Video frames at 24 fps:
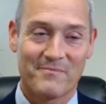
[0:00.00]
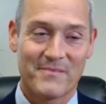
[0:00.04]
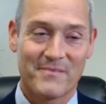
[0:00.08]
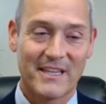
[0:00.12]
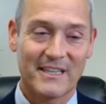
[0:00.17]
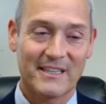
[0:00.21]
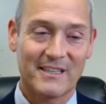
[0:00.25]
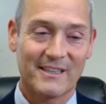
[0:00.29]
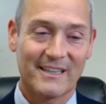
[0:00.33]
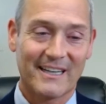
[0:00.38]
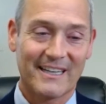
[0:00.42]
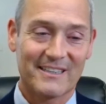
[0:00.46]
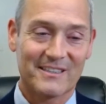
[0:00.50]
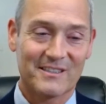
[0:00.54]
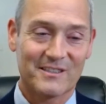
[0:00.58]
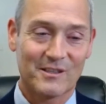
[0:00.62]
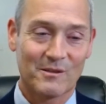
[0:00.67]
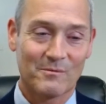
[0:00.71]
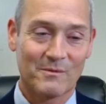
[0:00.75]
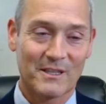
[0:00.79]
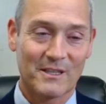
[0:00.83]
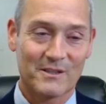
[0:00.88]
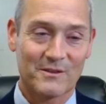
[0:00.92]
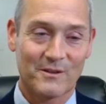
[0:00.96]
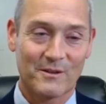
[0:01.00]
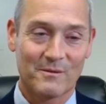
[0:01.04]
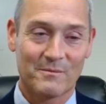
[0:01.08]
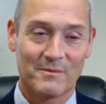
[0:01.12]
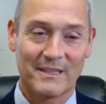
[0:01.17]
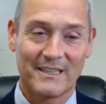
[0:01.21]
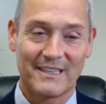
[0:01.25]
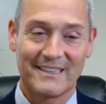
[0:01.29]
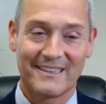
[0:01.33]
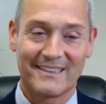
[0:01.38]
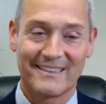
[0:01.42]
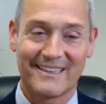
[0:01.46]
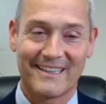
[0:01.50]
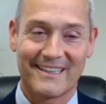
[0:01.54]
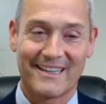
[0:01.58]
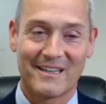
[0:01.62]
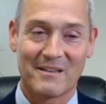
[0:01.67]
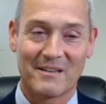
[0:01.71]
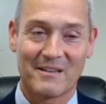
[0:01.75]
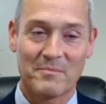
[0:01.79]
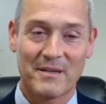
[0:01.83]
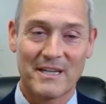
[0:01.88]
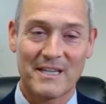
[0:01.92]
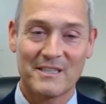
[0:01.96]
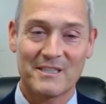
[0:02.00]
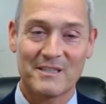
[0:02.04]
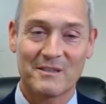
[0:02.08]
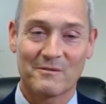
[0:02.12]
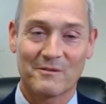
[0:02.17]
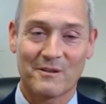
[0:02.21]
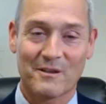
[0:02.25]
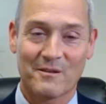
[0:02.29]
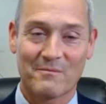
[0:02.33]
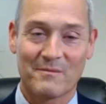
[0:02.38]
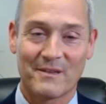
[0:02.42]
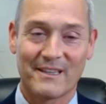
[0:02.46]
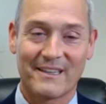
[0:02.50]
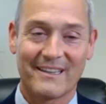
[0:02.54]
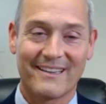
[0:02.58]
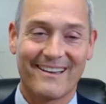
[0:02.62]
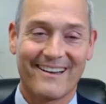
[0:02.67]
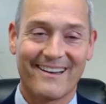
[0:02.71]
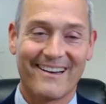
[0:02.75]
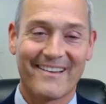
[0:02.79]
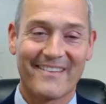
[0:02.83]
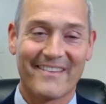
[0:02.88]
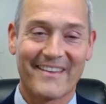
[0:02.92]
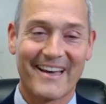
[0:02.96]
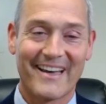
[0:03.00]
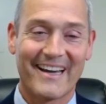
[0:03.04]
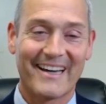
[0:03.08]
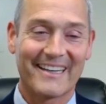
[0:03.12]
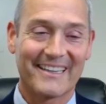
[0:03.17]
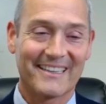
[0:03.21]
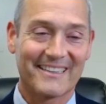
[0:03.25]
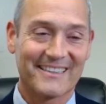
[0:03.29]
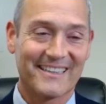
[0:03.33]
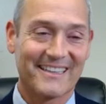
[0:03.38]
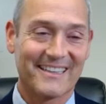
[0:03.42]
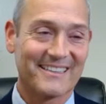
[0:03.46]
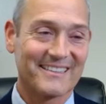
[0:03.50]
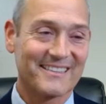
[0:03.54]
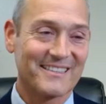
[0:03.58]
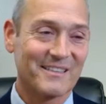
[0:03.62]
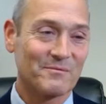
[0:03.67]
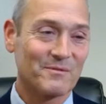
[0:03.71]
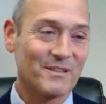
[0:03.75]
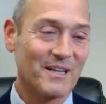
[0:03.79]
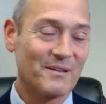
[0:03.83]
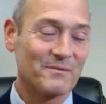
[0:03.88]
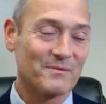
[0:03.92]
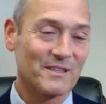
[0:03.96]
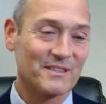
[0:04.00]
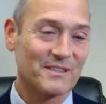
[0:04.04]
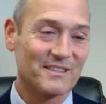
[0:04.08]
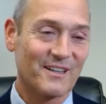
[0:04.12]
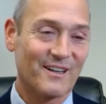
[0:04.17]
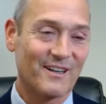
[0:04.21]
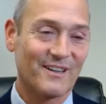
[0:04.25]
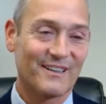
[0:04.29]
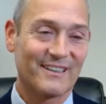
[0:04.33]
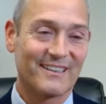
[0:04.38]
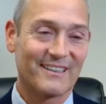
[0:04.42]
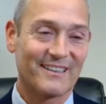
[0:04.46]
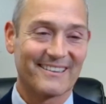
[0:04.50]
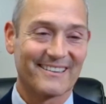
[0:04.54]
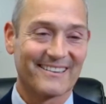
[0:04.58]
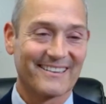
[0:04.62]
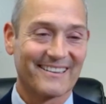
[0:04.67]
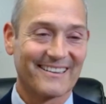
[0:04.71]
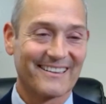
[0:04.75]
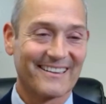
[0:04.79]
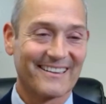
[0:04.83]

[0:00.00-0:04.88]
Thank you guys so much for being patient with me on that. Sometimes it's hard to